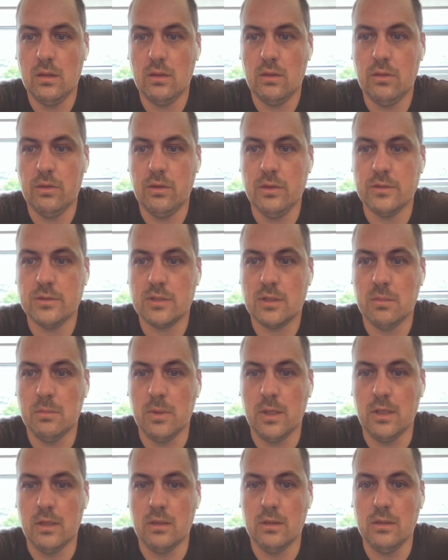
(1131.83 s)
this
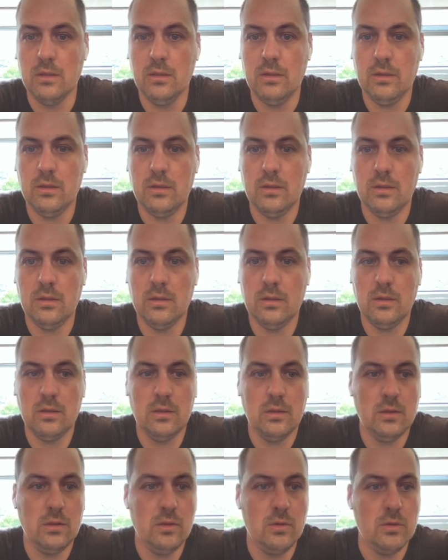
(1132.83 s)
command,
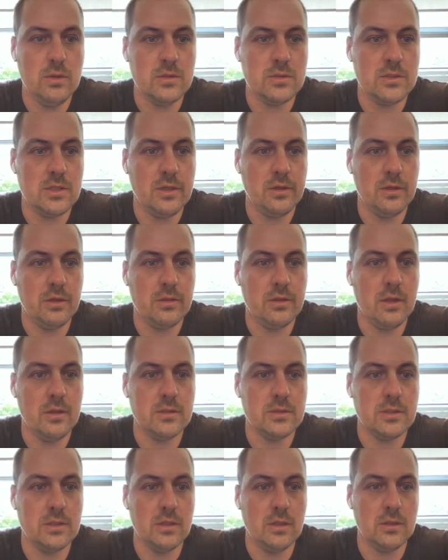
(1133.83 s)
you can see that that
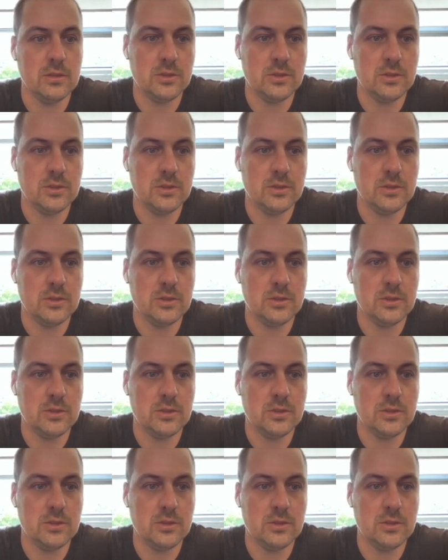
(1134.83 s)
is there.